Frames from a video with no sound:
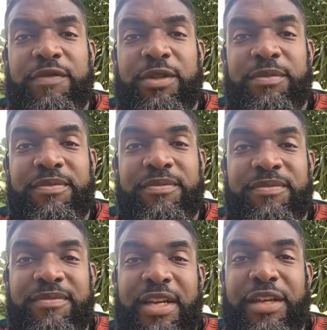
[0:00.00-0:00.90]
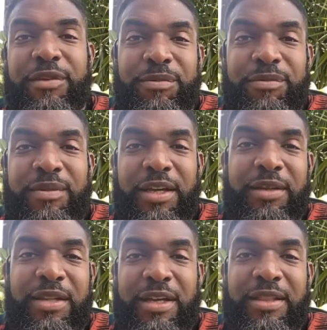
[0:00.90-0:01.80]
So thank you, thank
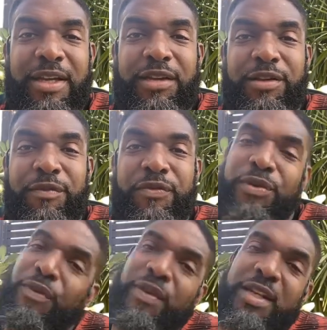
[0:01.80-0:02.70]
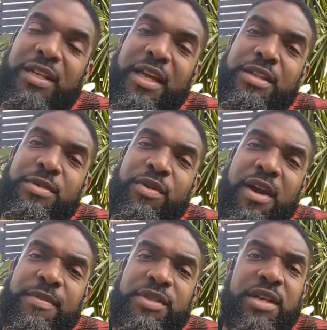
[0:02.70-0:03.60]
you, thank you, thank you. Don't, don't forget to like,
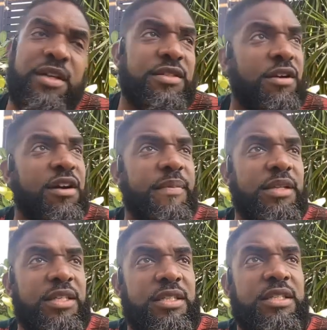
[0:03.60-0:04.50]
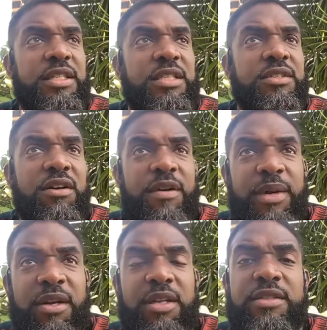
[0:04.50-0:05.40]
subscribe, and share. Let's talk about this. Let's talk
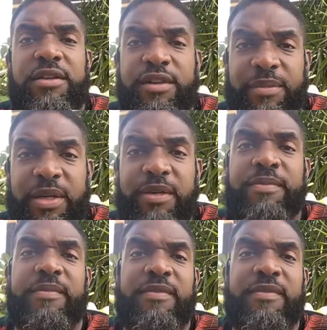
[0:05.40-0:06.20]
about it. Let's talk about it.